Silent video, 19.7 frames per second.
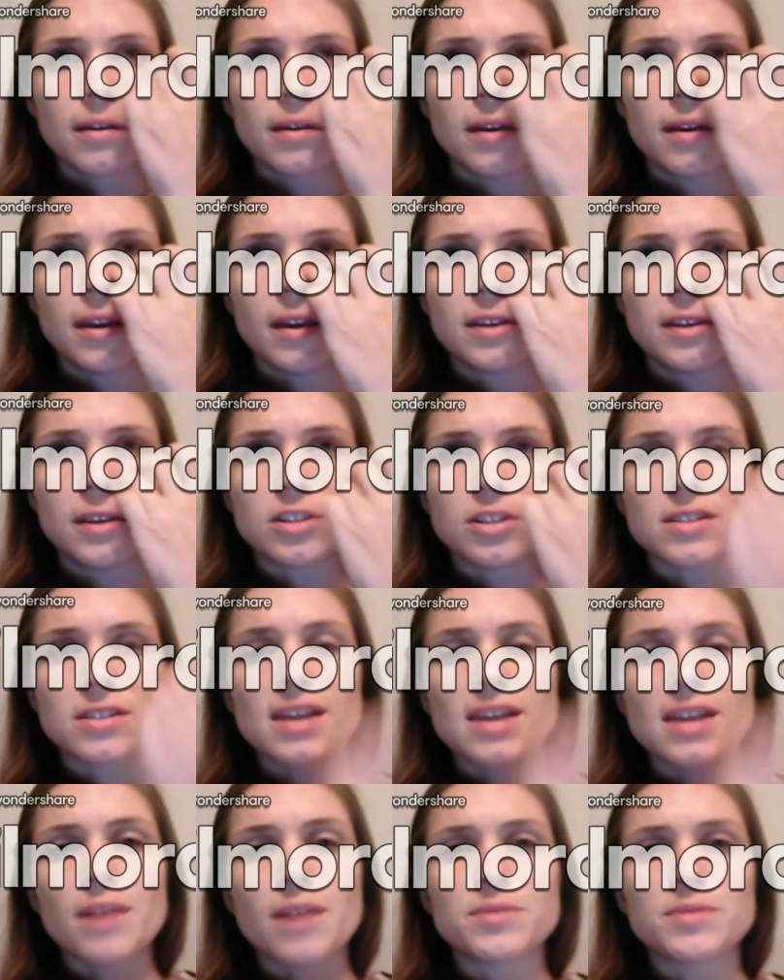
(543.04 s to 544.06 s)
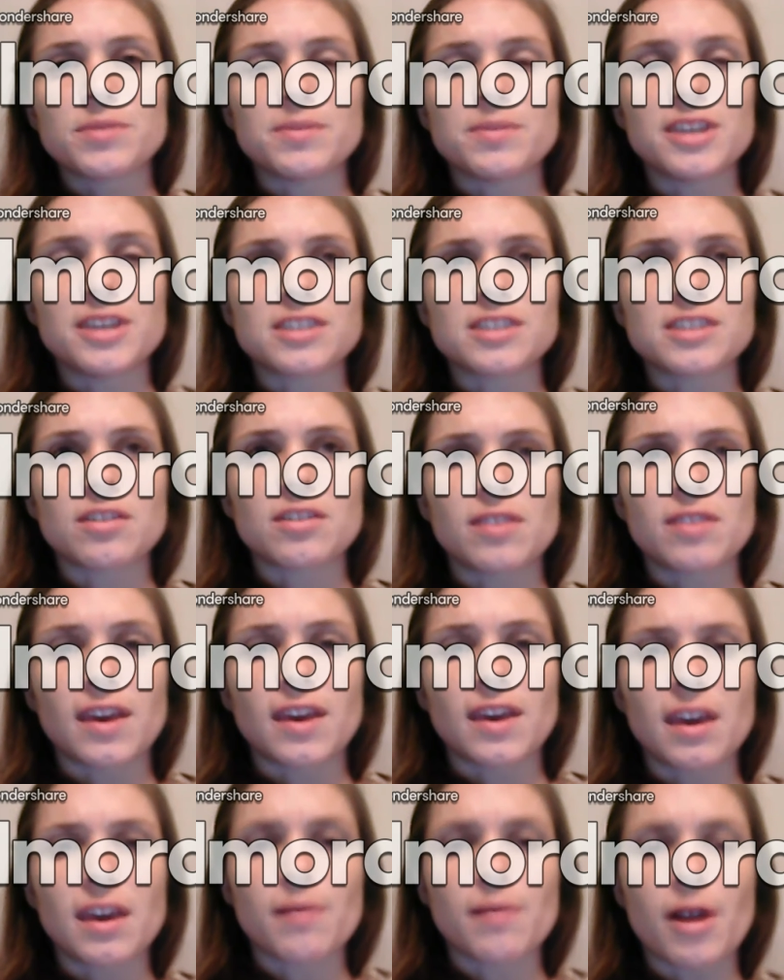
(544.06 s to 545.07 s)
It just helps me to start
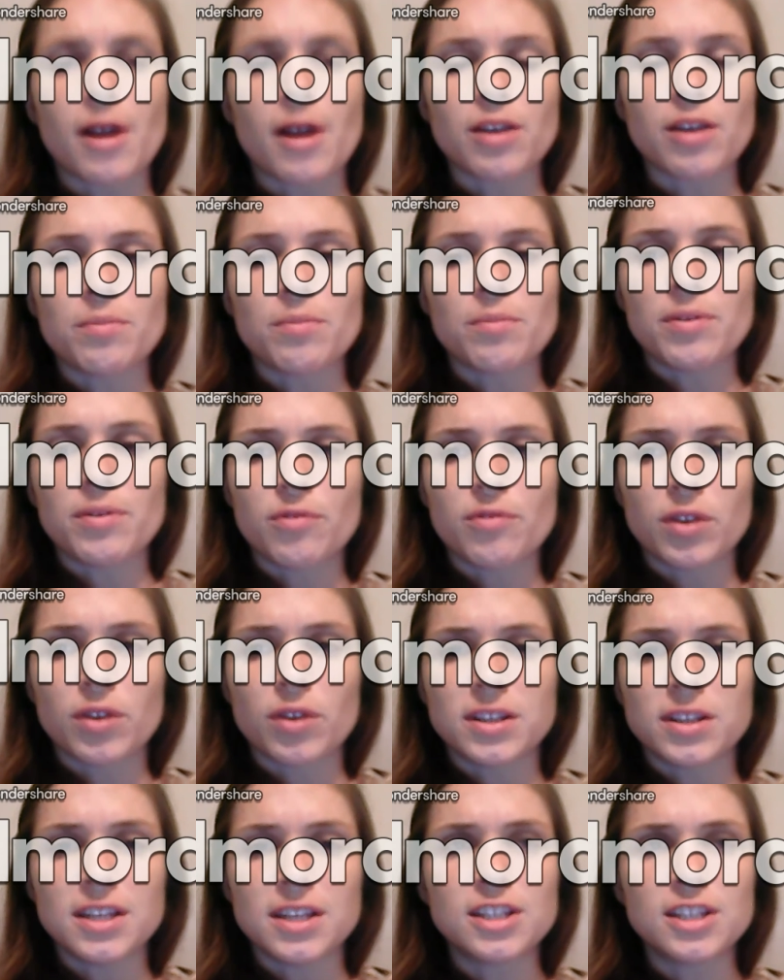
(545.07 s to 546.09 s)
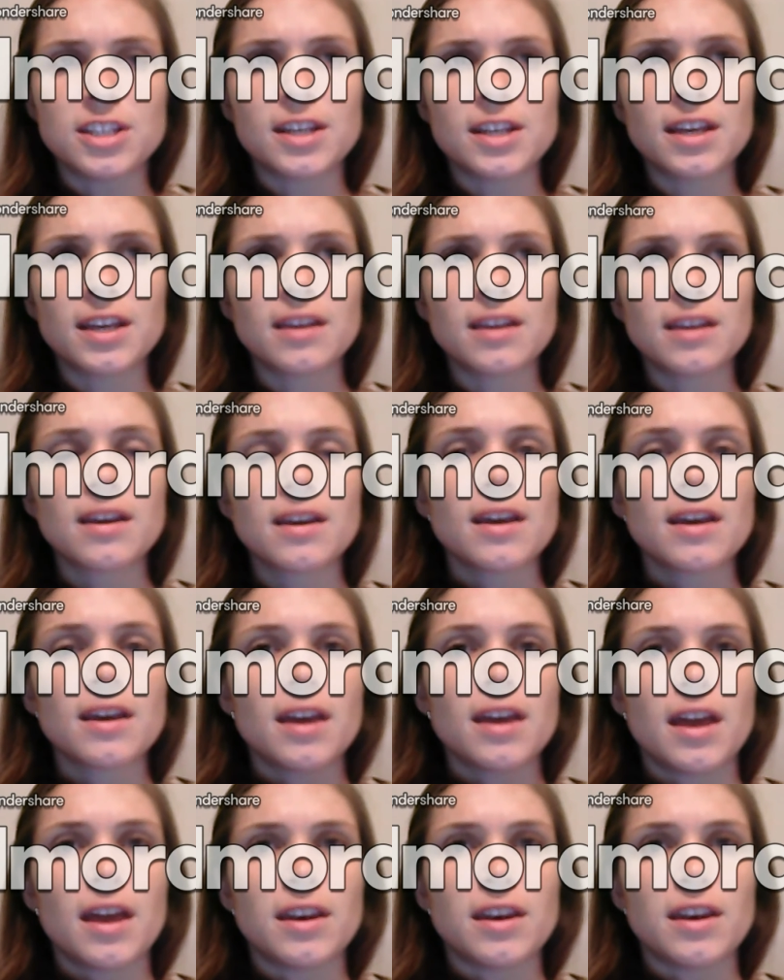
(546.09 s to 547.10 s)
thinking about it before teaching
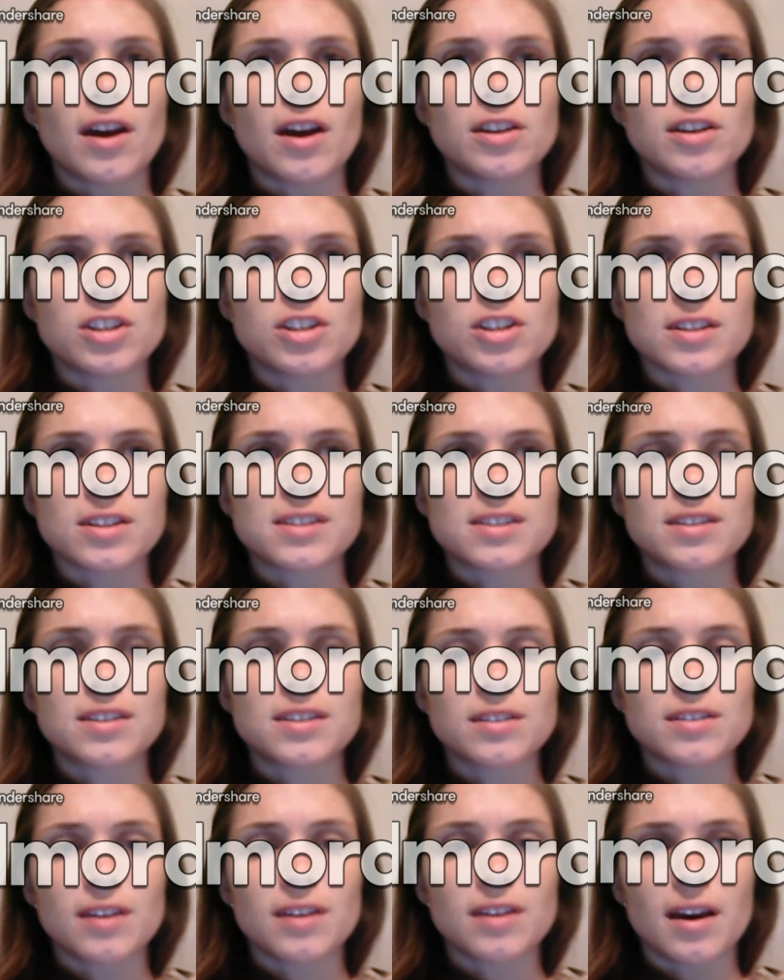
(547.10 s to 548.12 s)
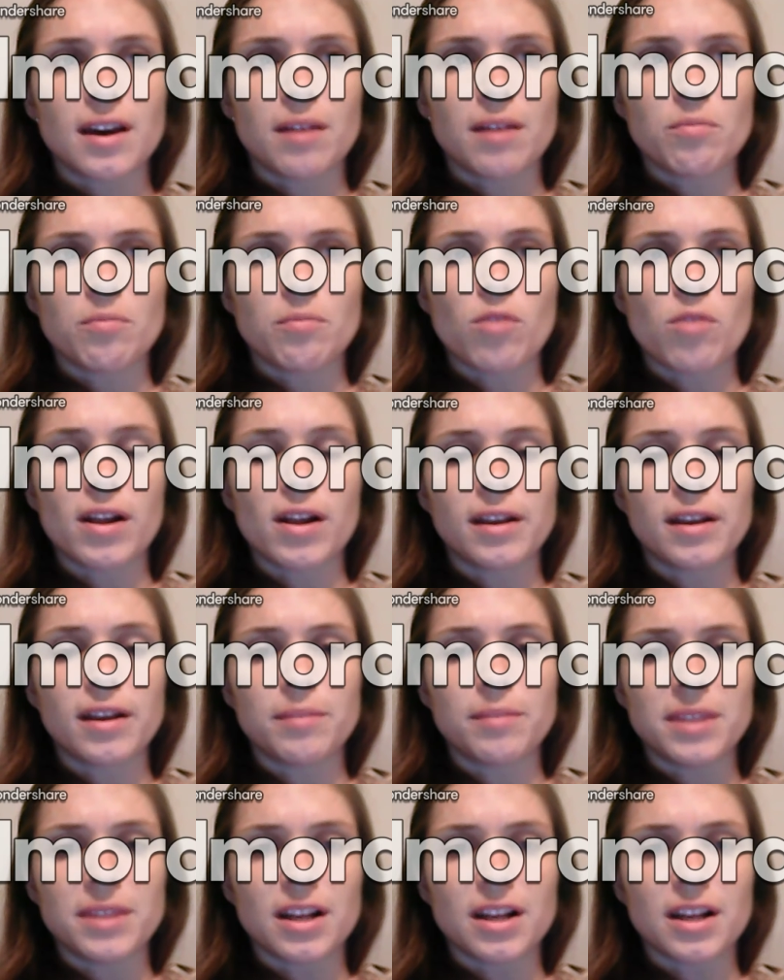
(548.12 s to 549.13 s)
and not just while
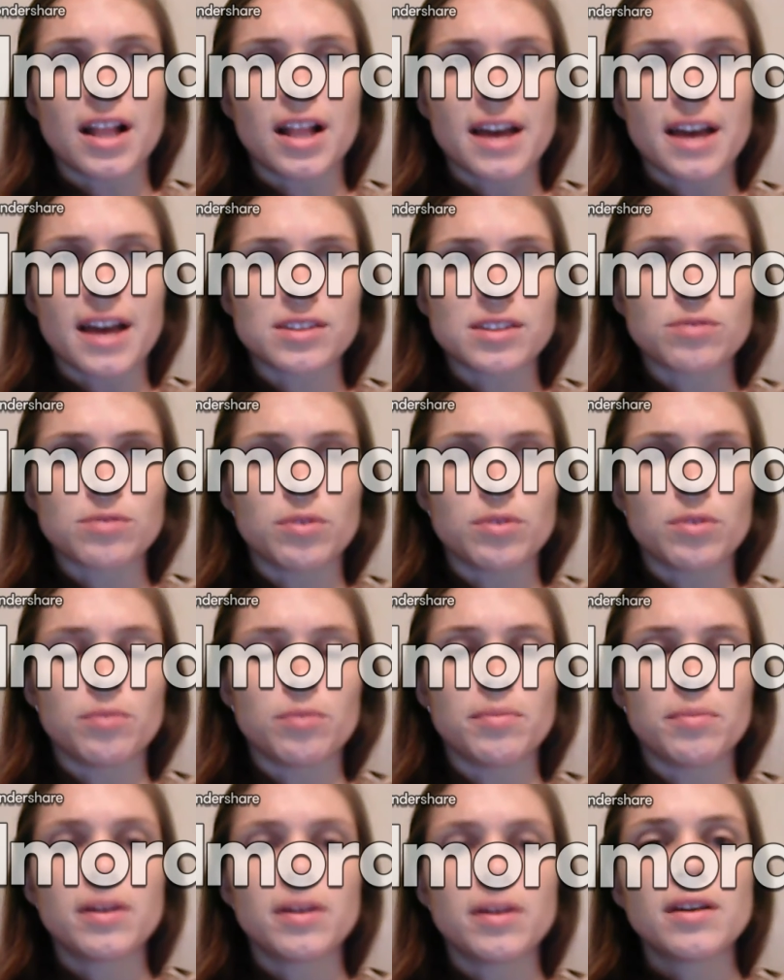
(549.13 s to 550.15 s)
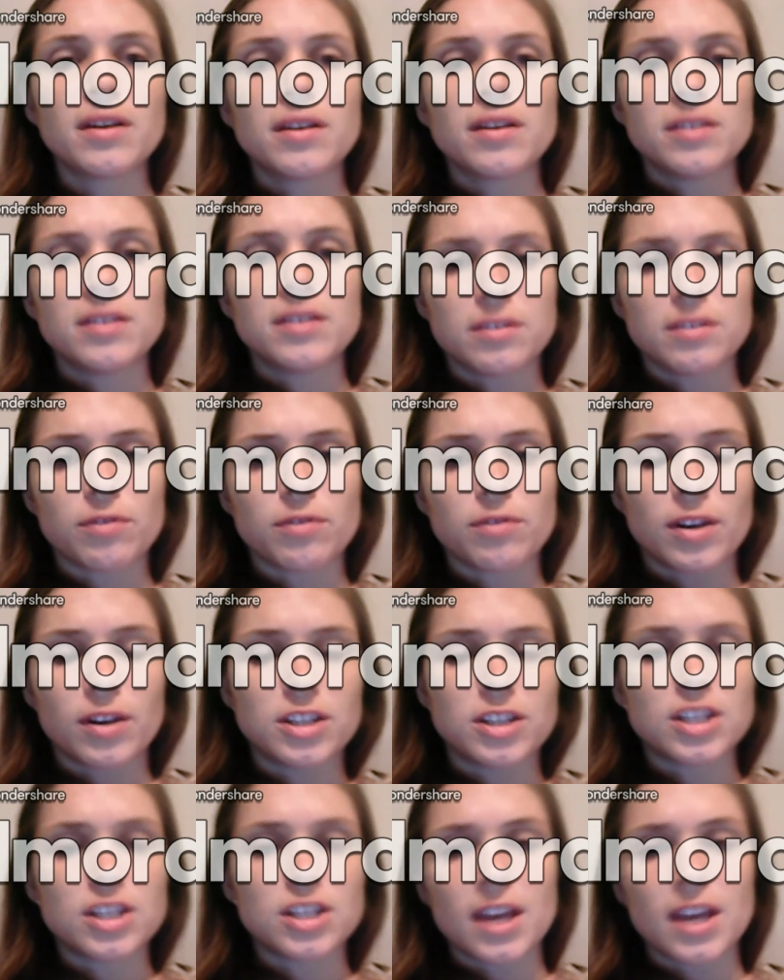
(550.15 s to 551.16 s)
I'm in the classroom
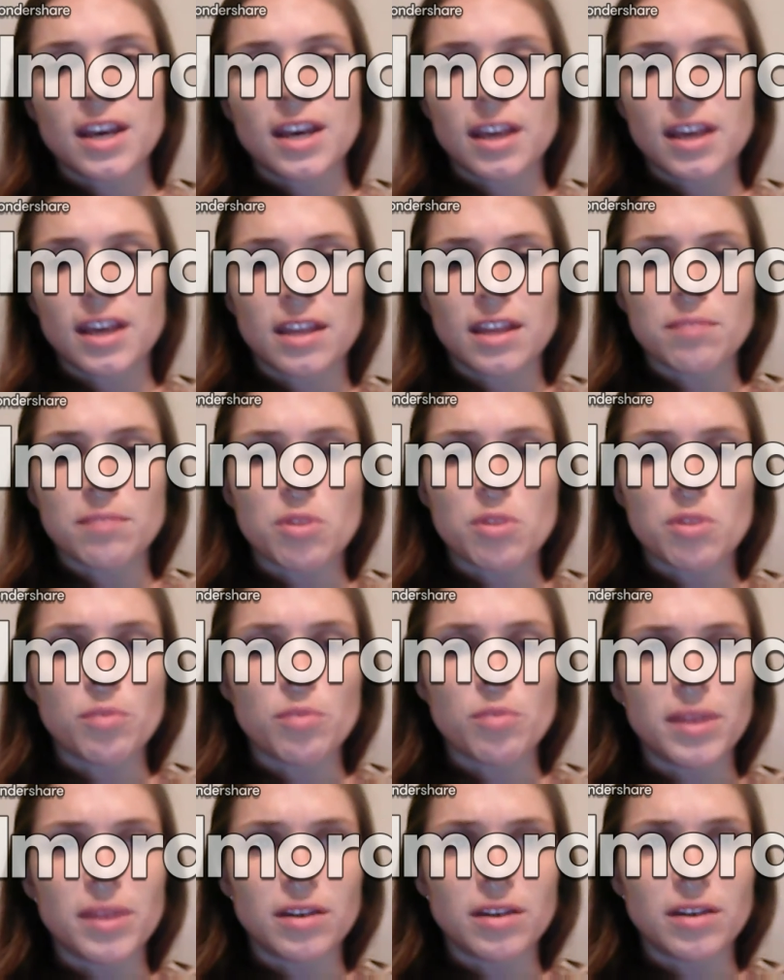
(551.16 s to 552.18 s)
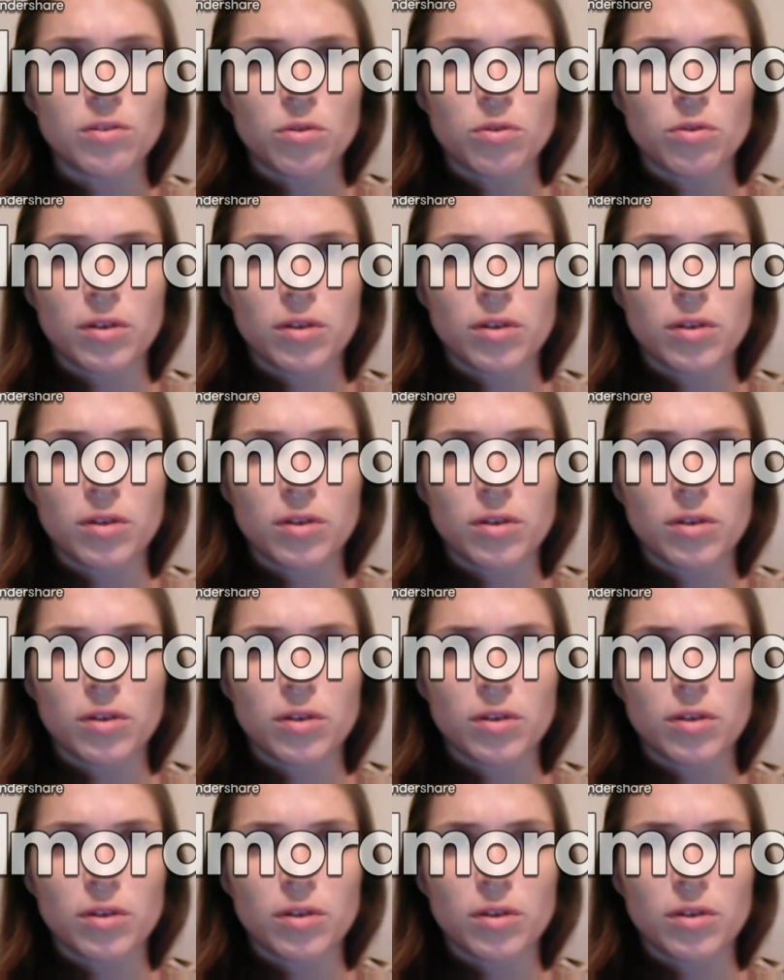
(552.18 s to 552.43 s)
differentiating in the moment.